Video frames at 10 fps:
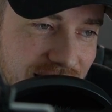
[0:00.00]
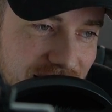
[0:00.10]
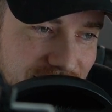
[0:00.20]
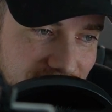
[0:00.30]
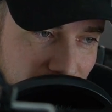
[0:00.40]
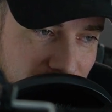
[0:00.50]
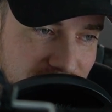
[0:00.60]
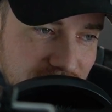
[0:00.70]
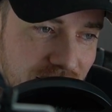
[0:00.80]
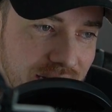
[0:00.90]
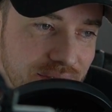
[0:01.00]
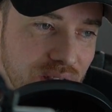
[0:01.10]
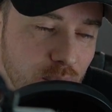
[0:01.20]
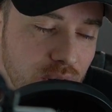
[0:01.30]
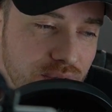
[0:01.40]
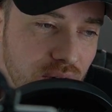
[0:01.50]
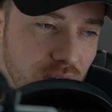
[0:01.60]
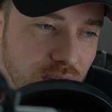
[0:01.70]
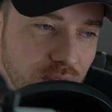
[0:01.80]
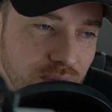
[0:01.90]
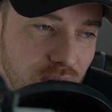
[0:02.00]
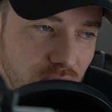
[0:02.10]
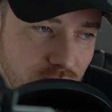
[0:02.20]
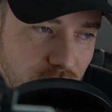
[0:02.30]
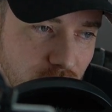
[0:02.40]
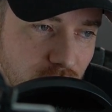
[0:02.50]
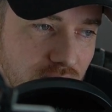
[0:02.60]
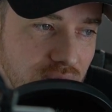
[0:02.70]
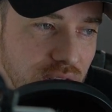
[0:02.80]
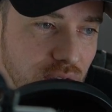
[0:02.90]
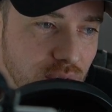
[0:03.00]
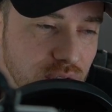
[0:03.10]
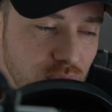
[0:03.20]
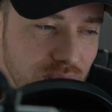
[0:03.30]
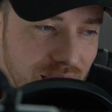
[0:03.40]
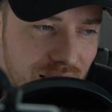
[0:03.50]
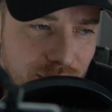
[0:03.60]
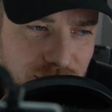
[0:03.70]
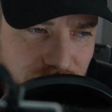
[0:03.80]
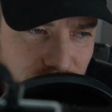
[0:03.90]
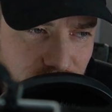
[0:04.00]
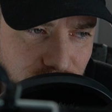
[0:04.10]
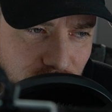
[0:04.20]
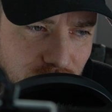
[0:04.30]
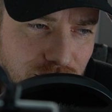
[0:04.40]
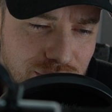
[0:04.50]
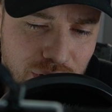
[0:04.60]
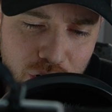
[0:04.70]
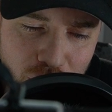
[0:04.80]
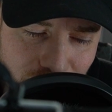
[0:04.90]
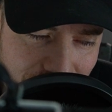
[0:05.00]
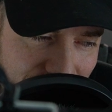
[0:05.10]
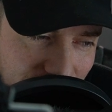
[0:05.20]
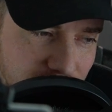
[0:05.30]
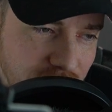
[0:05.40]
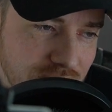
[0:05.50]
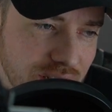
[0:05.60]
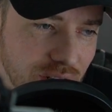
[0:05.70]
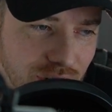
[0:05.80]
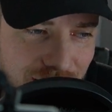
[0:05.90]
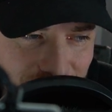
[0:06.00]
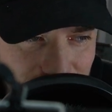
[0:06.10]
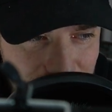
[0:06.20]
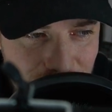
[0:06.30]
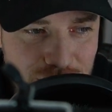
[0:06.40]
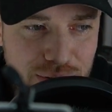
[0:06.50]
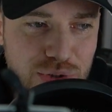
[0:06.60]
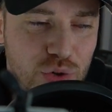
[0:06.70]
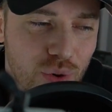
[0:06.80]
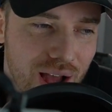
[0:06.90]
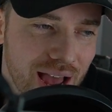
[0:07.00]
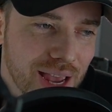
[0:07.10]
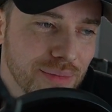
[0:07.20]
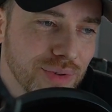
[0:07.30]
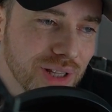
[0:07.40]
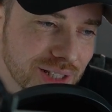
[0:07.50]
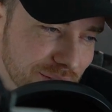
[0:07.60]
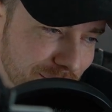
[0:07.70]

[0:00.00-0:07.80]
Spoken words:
let them decide if they want to follow you. You know, it's okay. Obviously do, you know, the call to actions, you know, like, share, subscribe, click the